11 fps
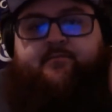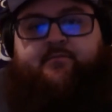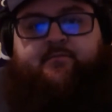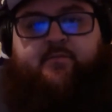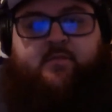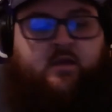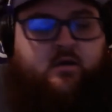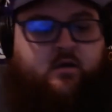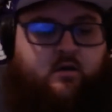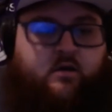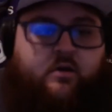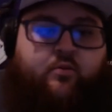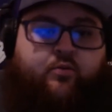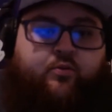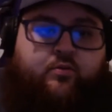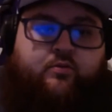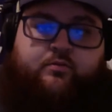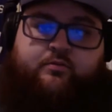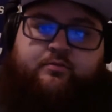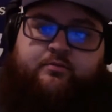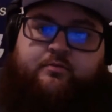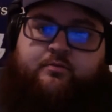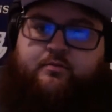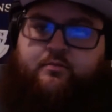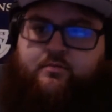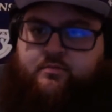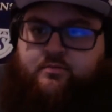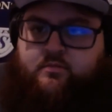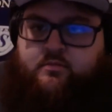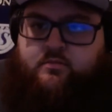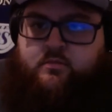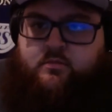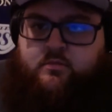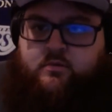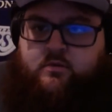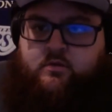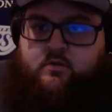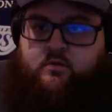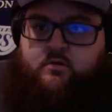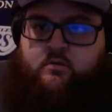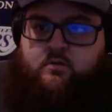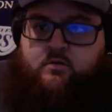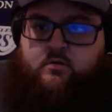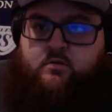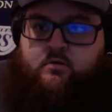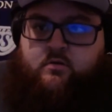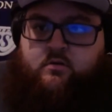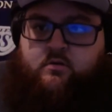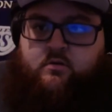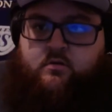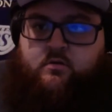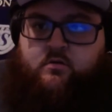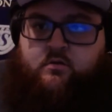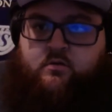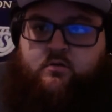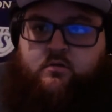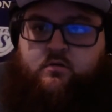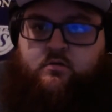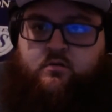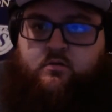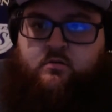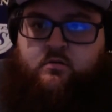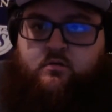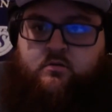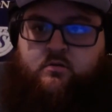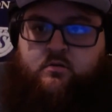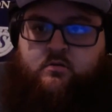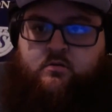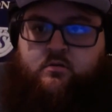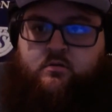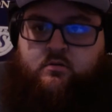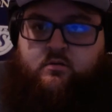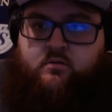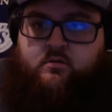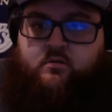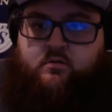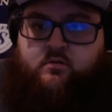[no speech]